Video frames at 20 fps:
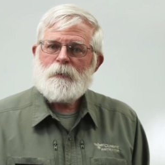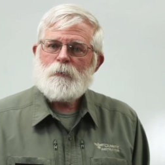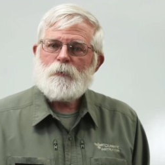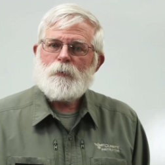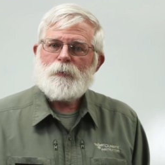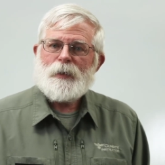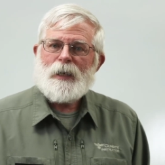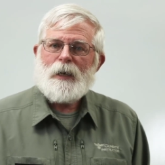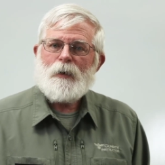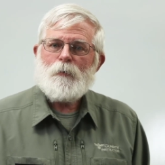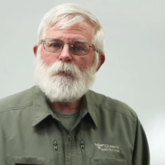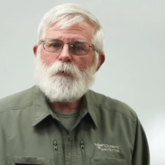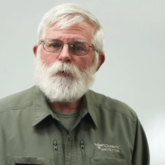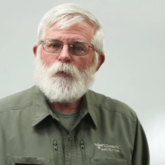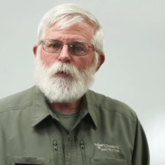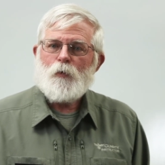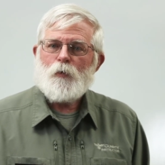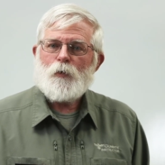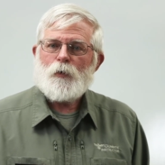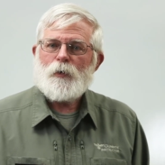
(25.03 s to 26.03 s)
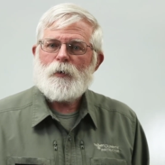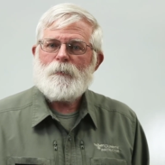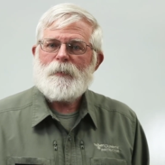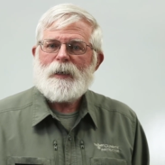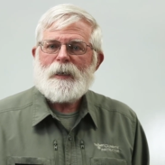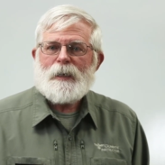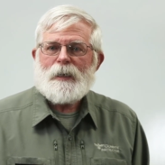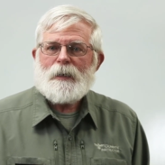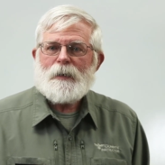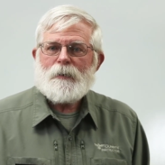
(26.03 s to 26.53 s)
Well, that warm
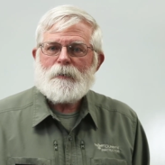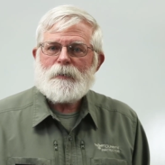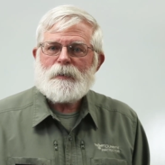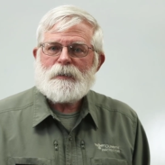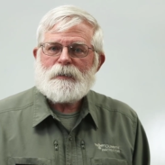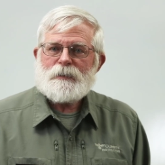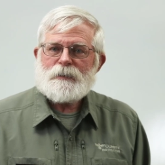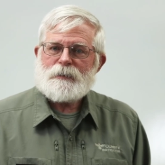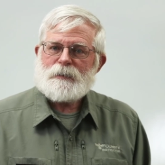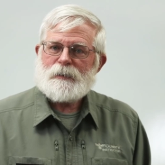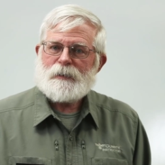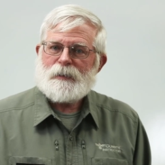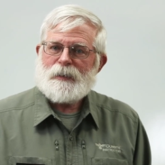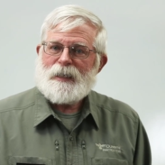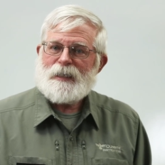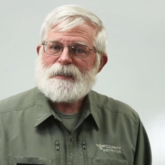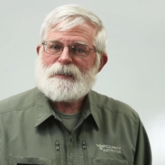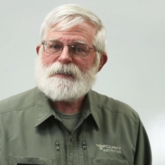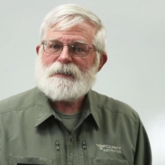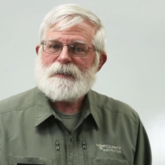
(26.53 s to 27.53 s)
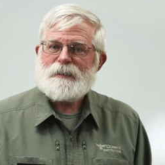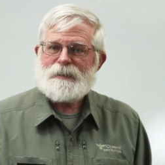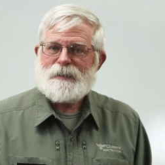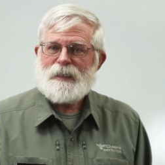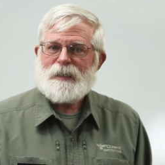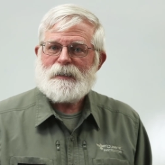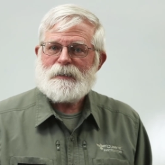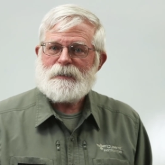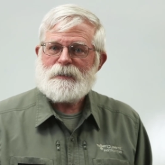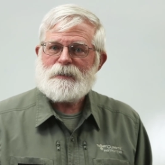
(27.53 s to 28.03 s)
air is less
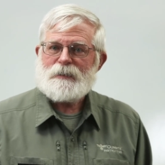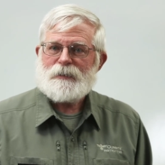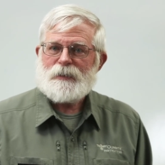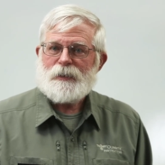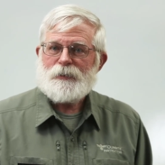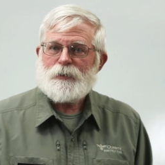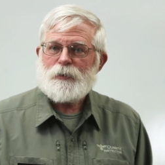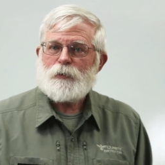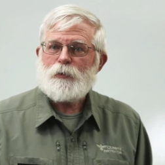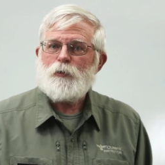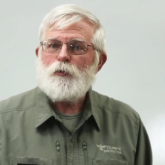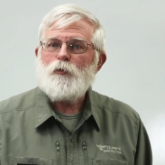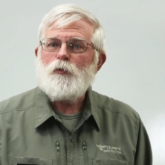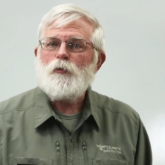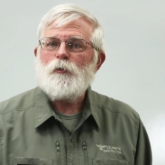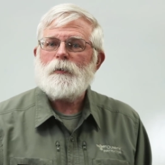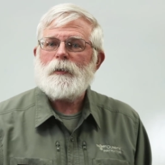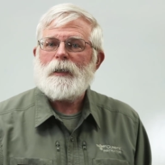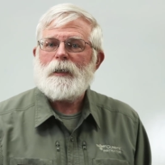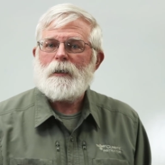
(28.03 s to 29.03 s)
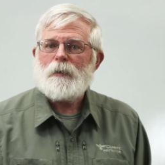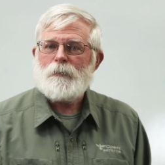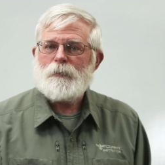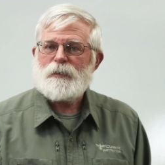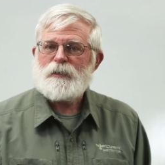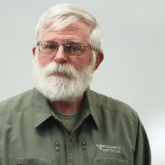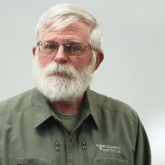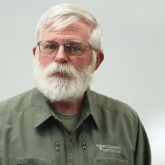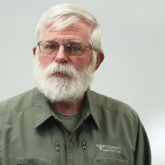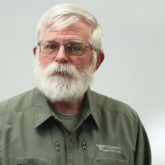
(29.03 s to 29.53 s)
dense than the cool air
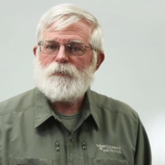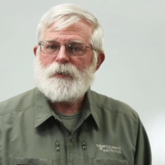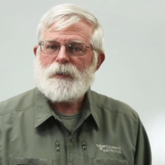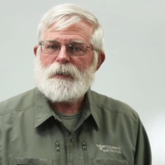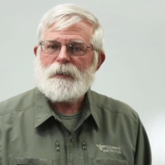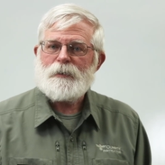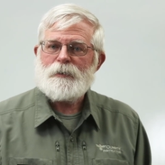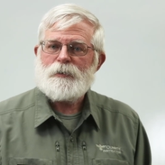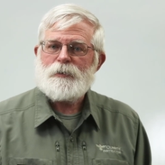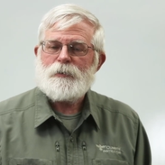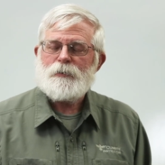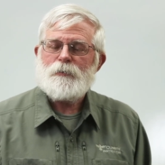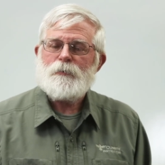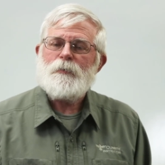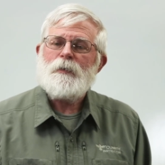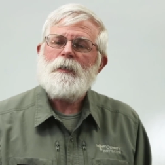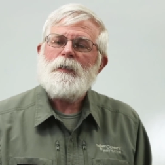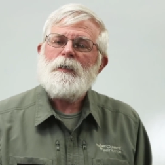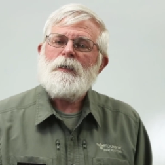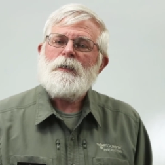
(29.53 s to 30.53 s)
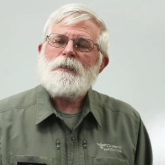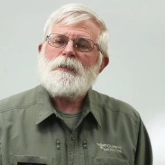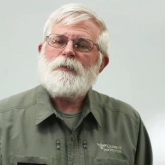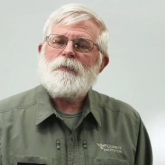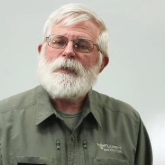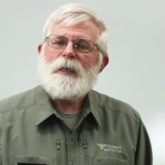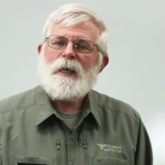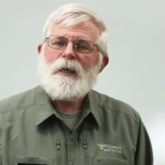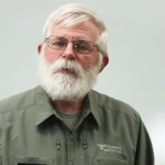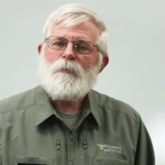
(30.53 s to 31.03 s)
it's moving into. So
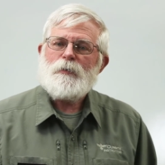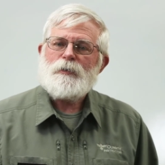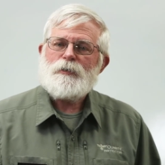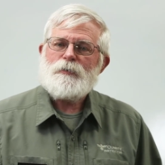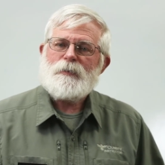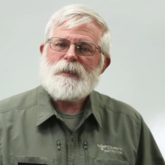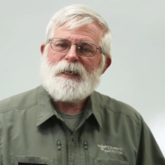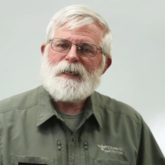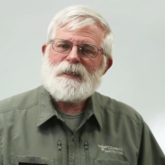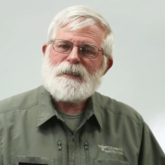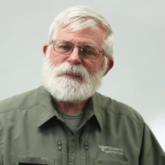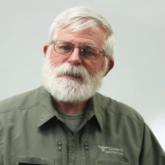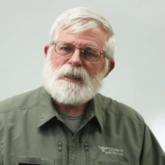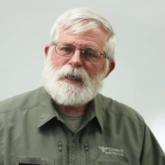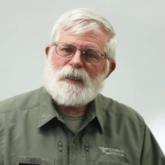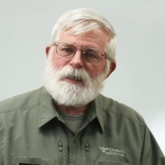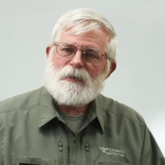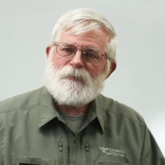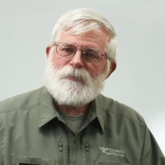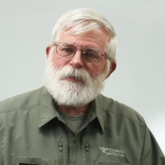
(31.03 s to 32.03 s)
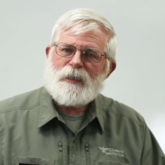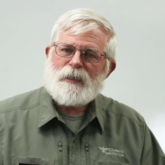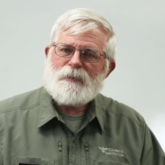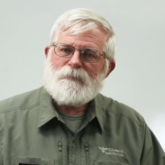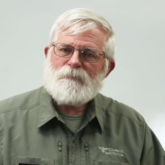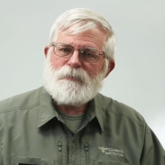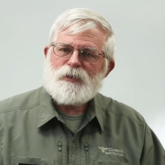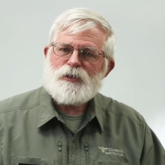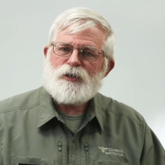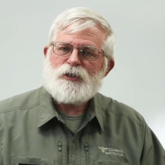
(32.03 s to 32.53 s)
now what you get is kind of a
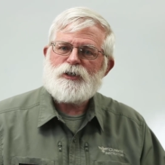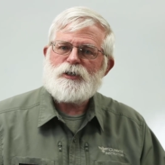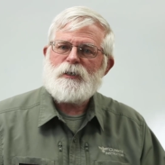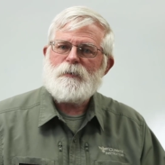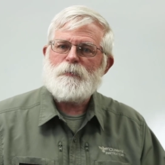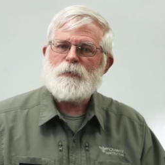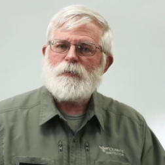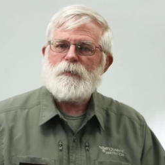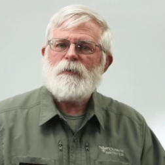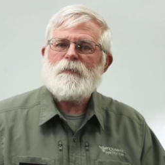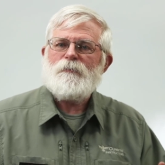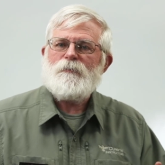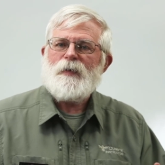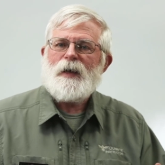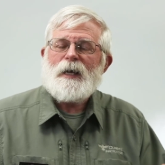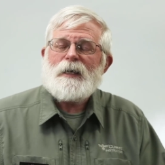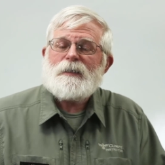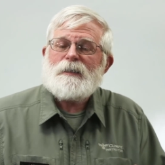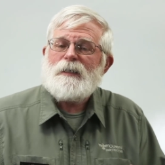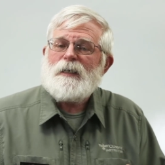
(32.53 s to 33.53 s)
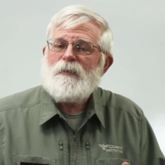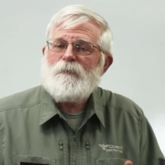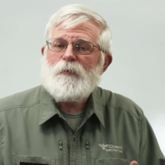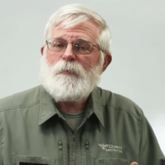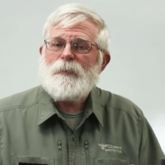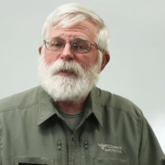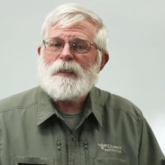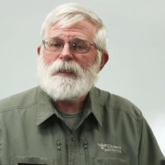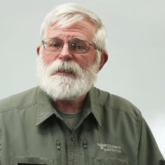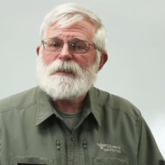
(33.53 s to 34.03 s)
shimmer effect. And
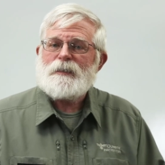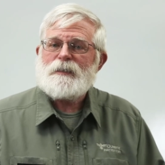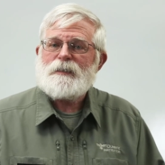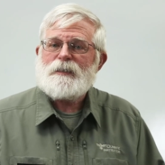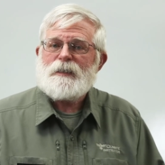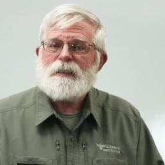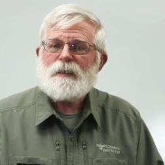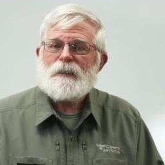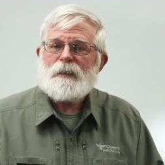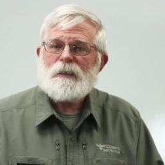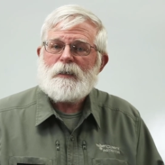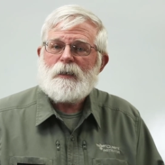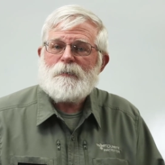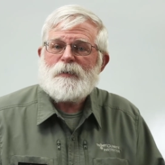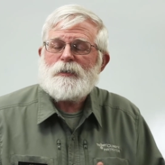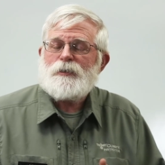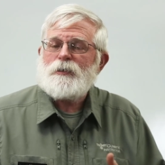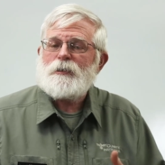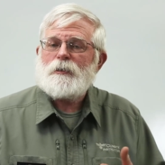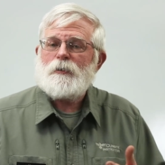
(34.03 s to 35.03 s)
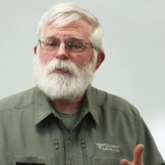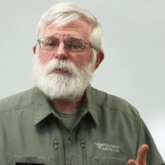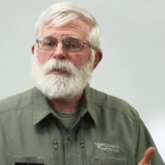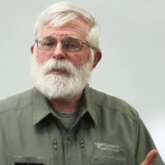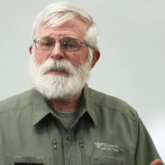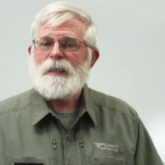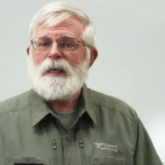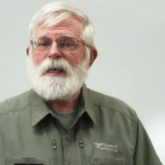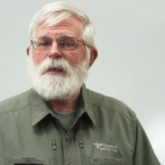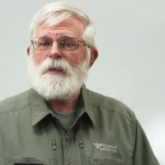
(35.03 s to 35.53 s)
everybody has seen it. I mean, just look
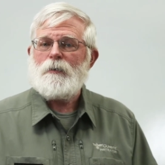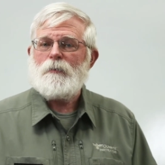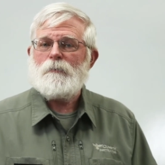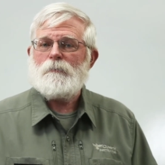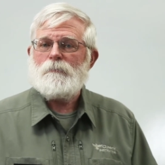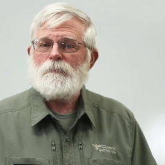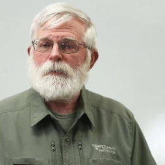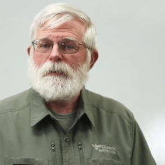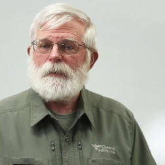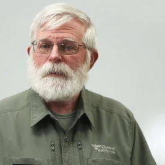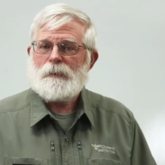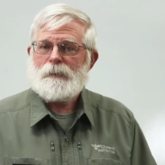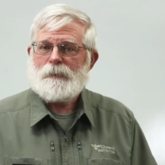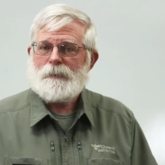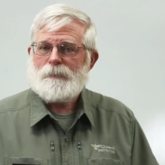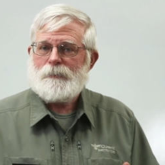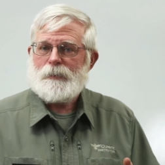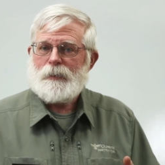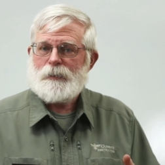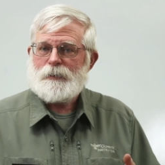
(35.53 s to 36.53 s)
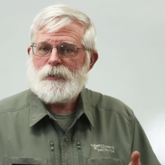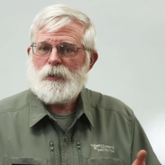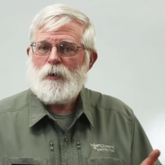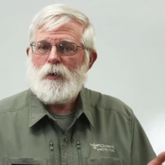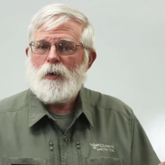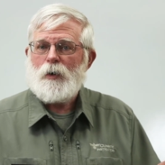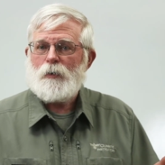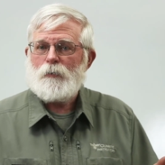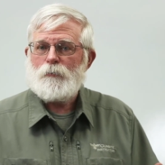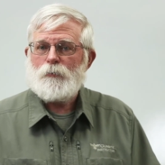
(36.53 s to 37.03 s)
down uh, a
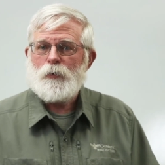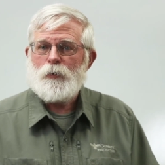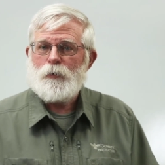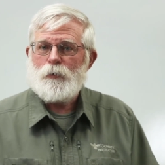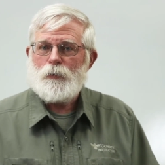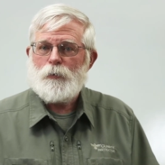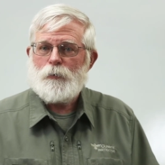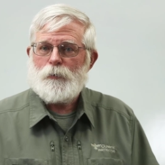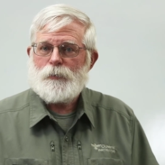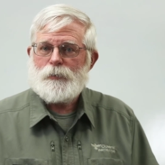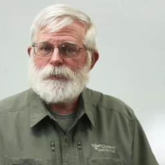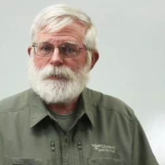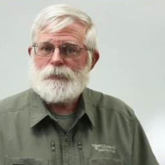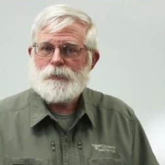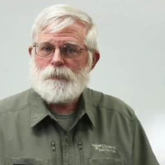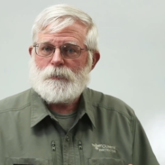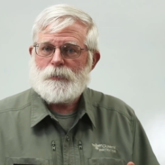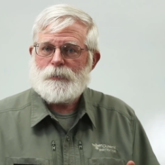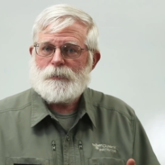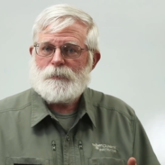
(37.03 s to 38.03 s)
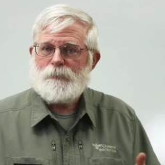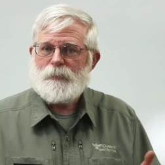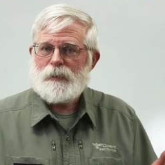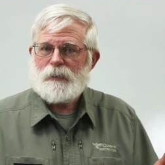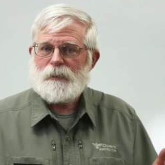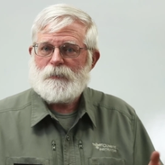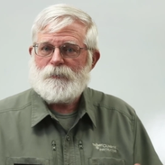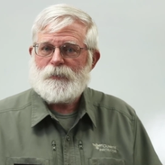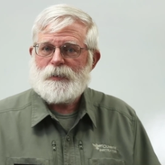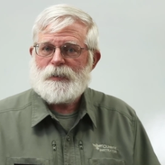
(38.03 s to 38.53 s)
tar road during the
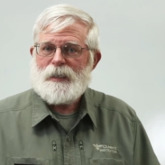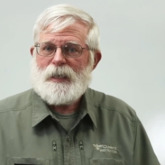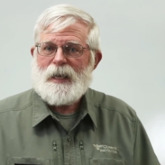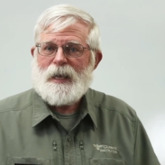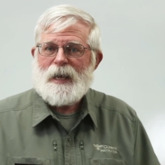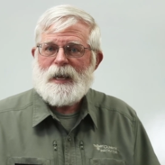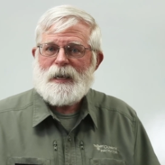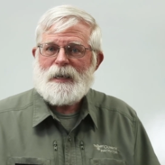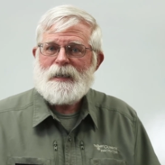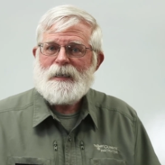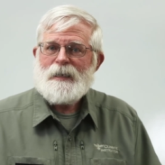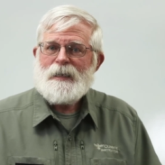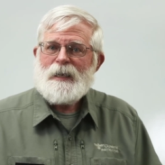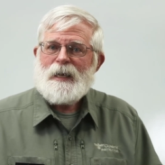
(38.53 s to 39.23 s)
middle of the day,